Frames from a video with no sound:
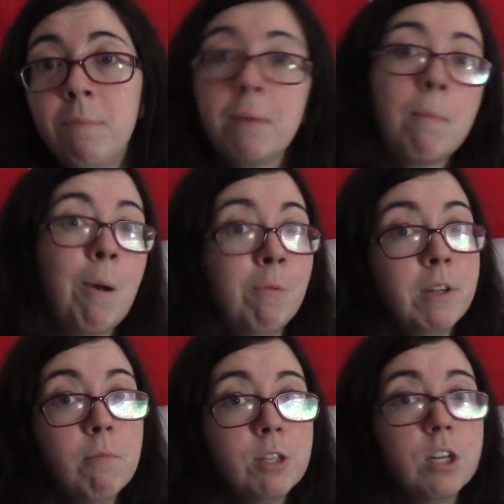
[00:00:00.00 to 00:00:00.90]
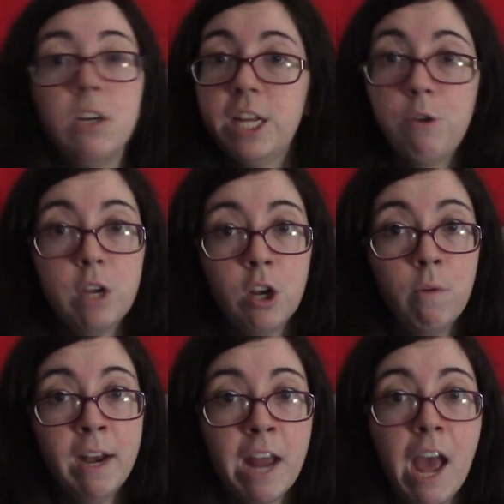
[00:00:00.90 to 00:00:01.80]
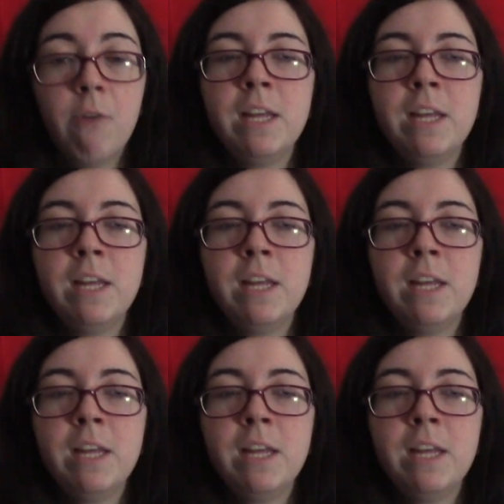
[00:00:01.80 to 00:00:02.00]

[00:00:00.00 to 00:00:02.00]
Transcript: Like my mom really wants to go, like you can go right now.